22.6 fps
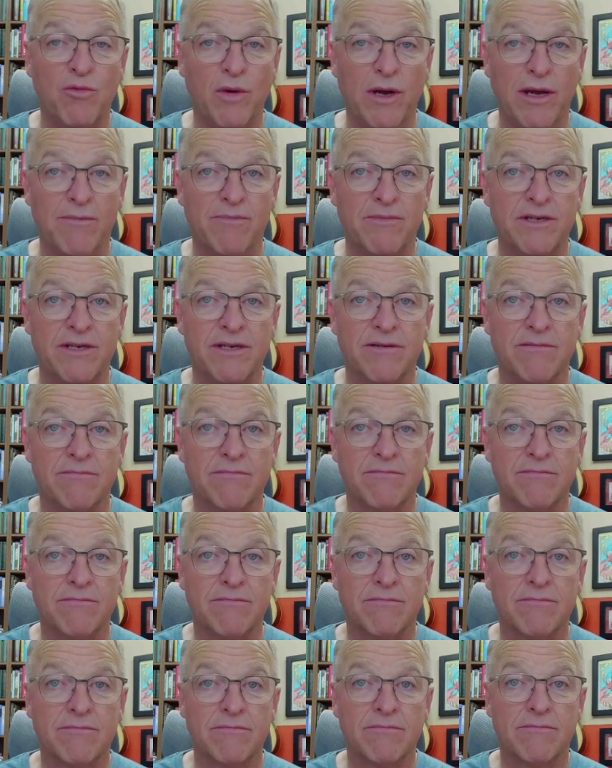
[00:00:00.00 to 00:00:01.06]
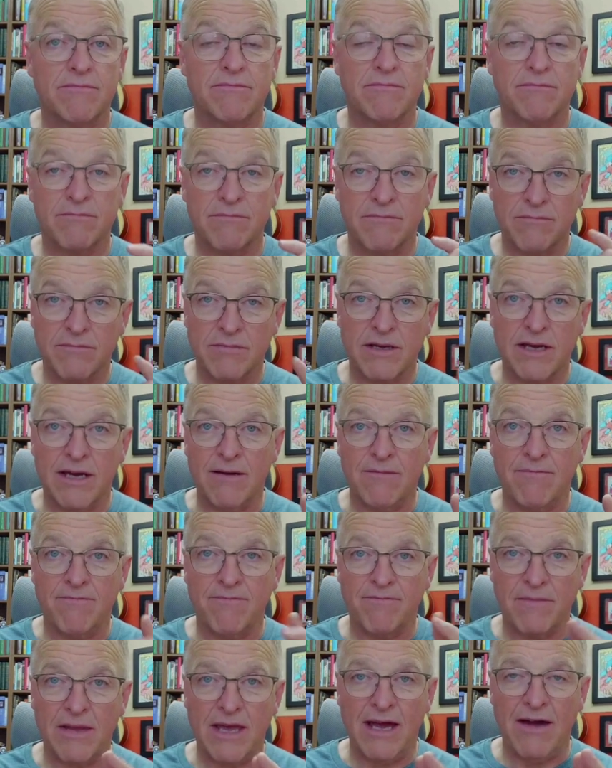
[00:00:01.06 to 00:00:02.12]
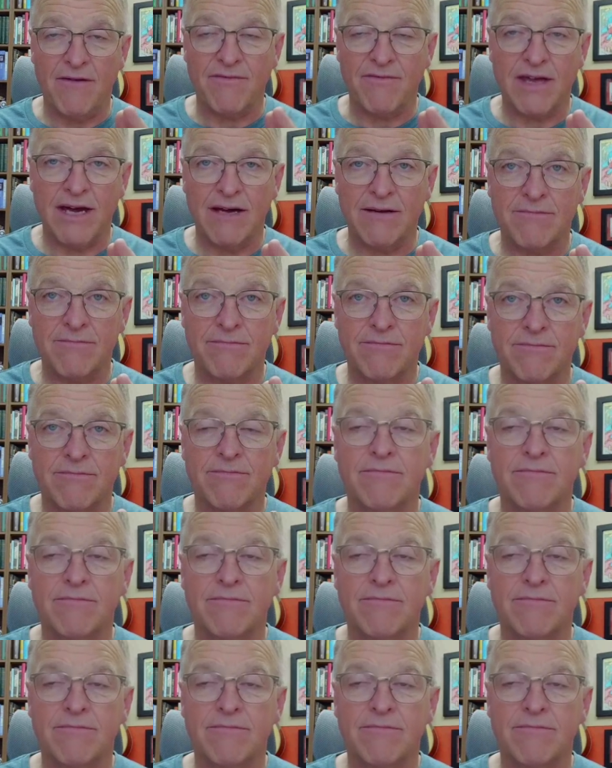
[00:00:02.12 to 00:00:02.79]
whipped. Okay, have that?